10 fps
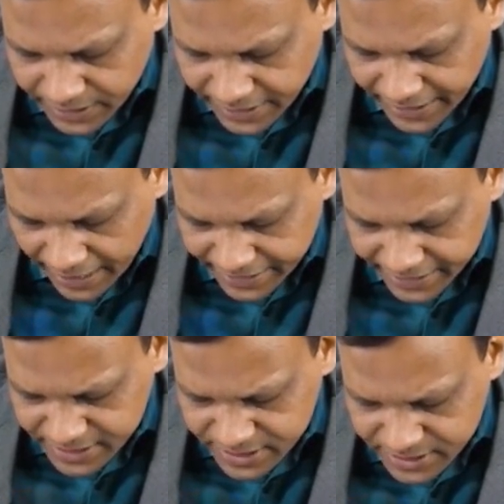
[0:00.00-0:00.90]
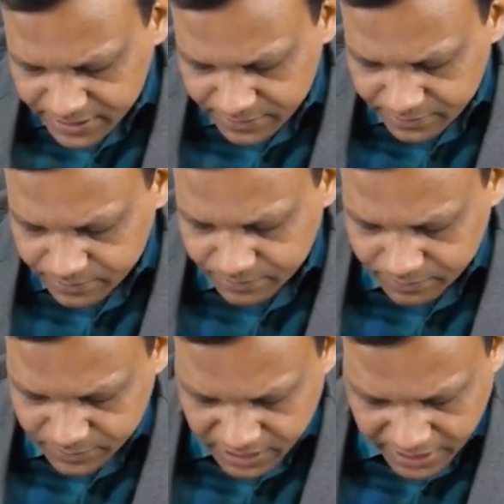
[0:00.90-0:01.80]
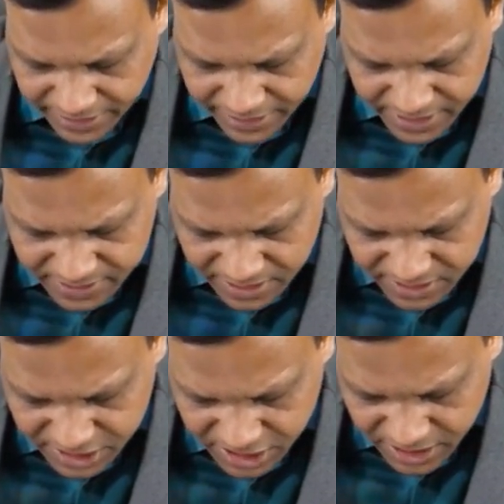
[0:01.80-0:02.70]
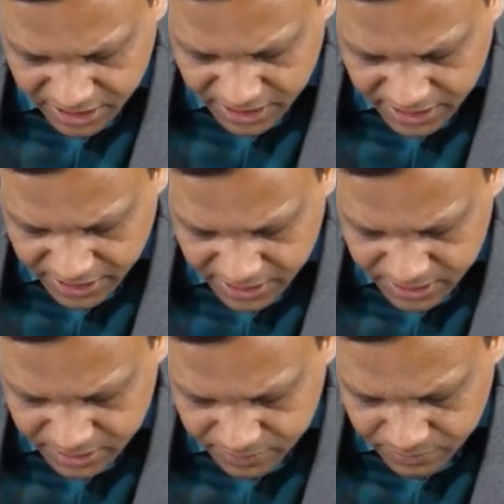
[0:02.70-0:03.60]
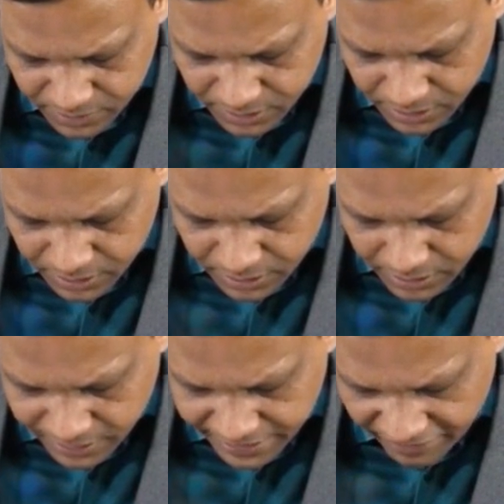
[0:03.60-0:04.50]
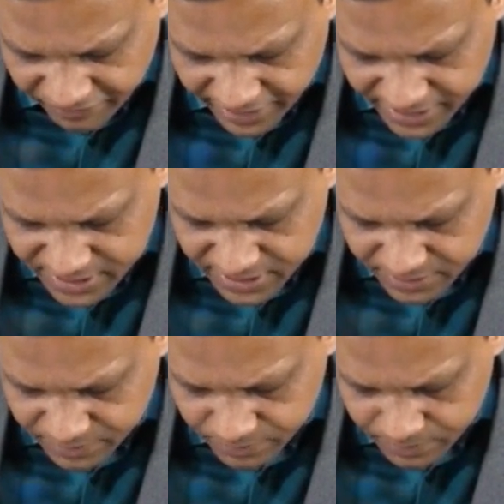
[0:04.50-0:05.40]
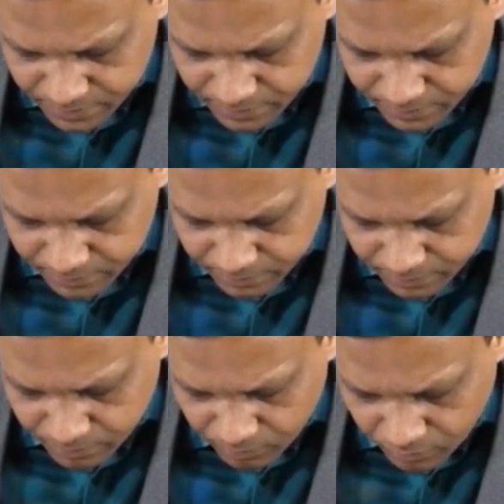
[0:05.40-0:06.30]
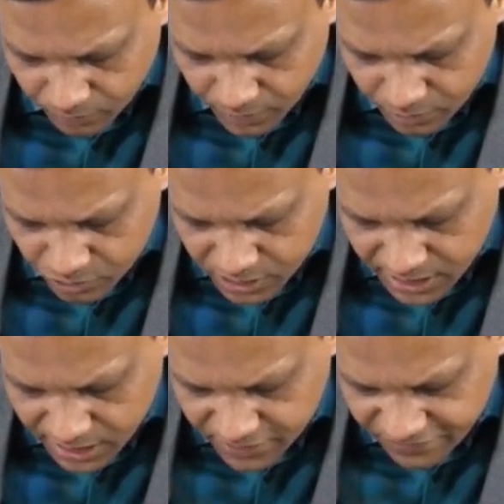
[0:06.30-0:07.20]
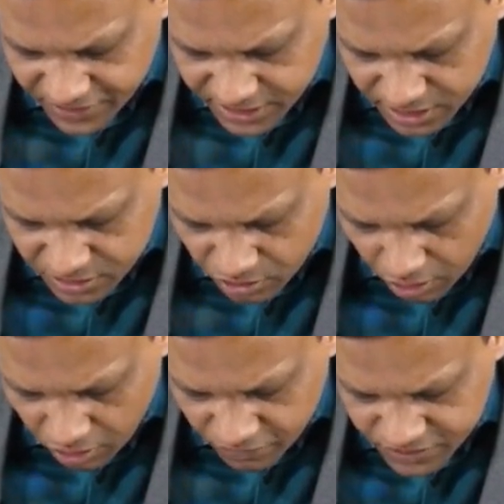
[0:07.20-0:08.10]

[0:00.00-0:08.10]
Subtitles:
tinnitus, ringing sensation in the ears, deafness. So these are the features of